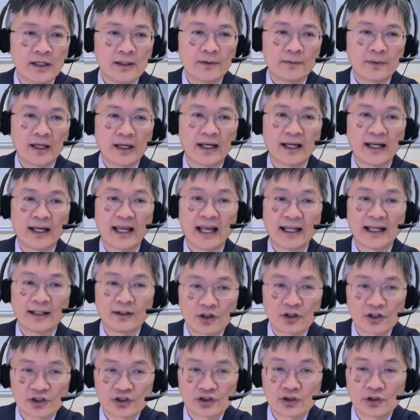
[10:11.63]
and
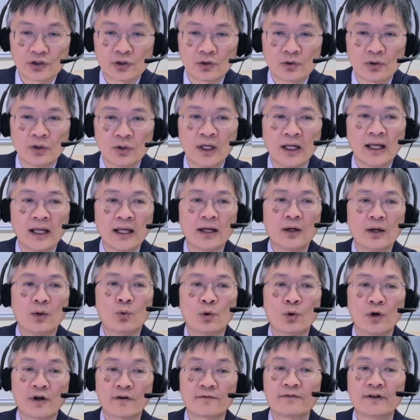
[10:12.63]
also
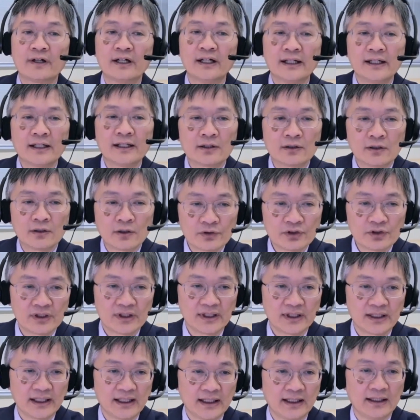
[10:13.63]
work very
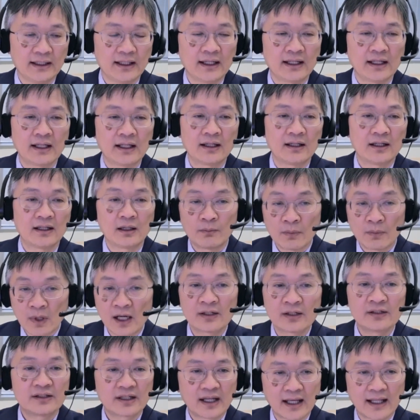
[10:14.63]
closely
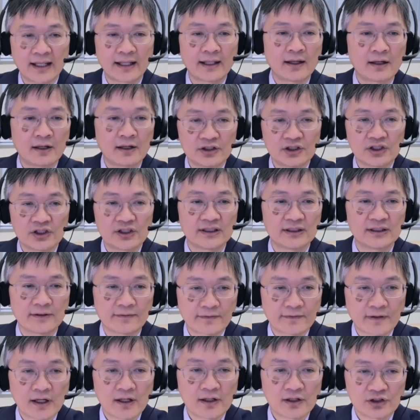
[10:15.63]
amongst cardiologists and
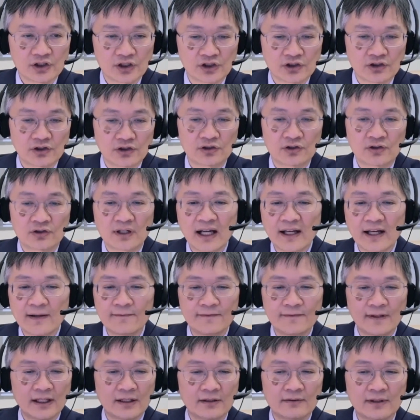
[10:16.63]
nephrologists to try and
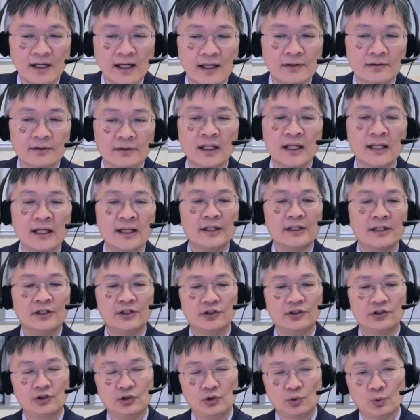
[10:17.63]
figure out,
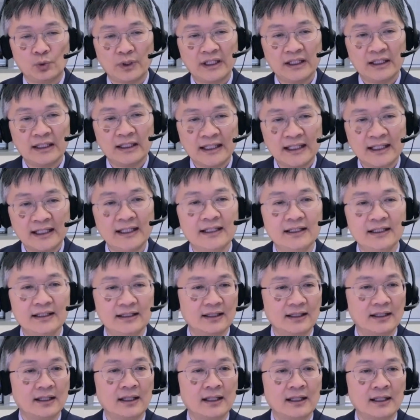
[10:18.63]
do we need,
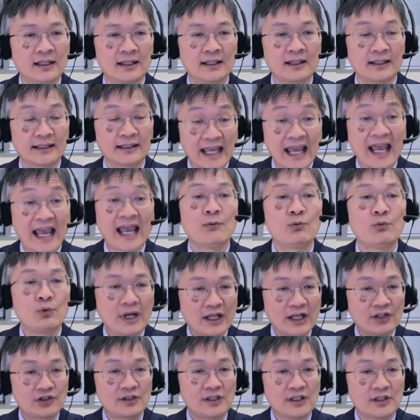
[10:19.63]
can we
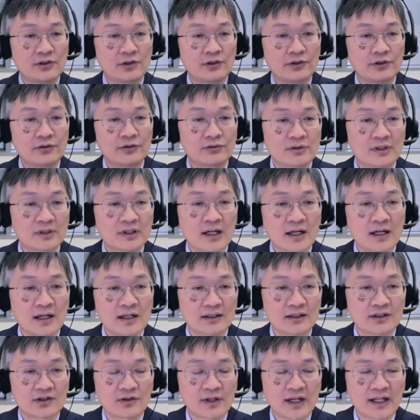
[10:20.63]
actually go through a heart
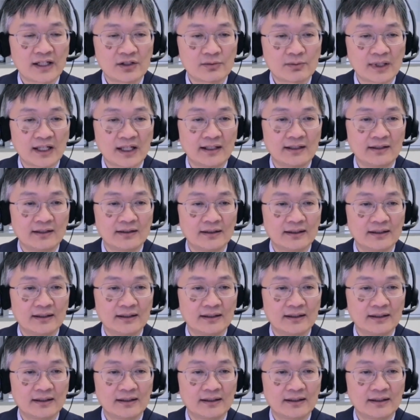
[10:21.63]
transplant